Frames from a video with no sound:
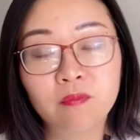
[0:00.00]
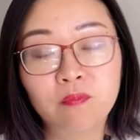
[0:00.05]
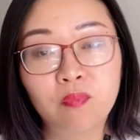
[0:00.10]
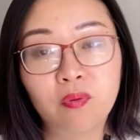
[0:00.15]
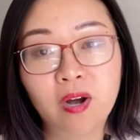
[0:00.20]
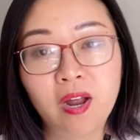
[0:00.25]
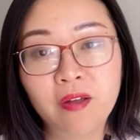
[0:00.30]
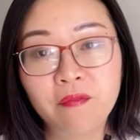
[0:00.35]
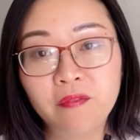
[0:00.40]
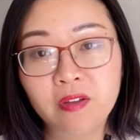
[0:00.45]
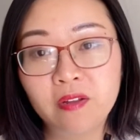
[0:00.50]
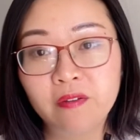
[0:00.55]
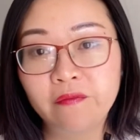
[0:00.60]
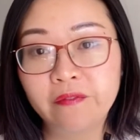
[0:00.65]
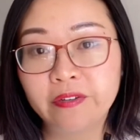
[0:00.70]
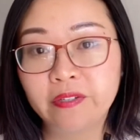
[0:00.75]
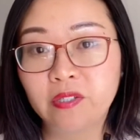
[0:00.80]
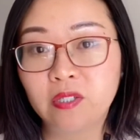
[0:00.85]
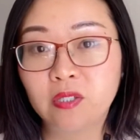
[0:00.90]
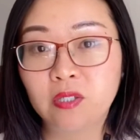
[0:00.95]
private
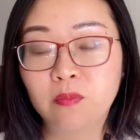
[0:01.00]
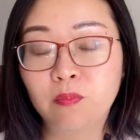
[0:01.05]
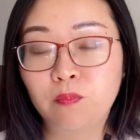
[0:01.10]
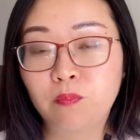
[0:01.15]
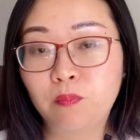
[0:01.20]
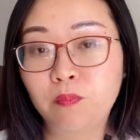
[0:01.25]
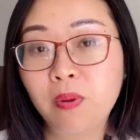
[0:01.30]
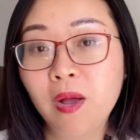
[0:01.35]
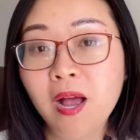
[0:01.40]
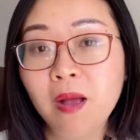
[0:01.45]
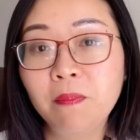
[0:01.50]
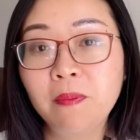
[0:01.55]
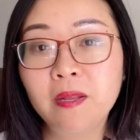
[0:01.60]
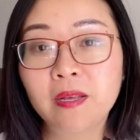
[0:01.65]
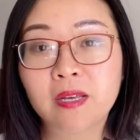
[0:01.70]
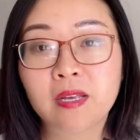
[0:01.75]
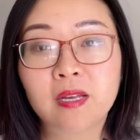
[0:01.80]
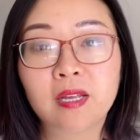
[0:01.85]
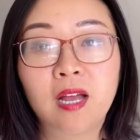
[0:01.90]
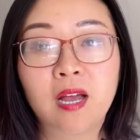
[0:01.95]
versus
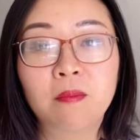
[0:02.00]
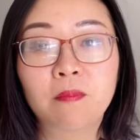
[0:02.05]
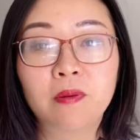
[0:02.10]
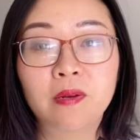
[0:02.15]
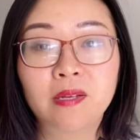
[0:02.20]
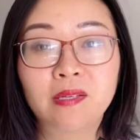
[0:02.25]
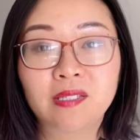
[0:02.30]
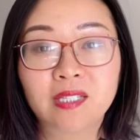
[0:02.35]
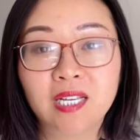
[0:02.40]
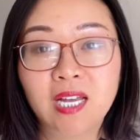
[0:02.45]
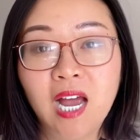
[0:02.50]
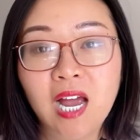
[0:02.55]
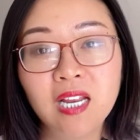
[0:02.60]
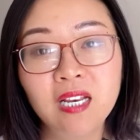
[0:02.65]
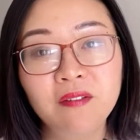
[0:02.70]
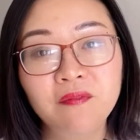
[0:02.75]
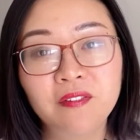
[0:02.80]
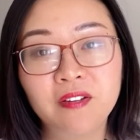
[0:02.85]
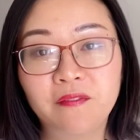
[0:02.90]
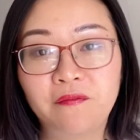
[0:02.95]
public companies
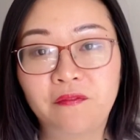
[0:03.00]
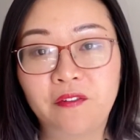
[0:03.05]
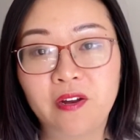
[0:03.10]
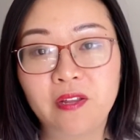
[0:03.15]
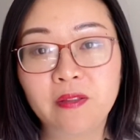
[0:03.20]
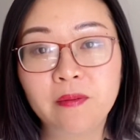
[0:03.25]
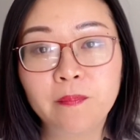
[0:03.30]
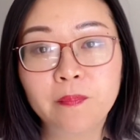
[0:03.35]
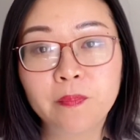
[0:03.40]
kind of different.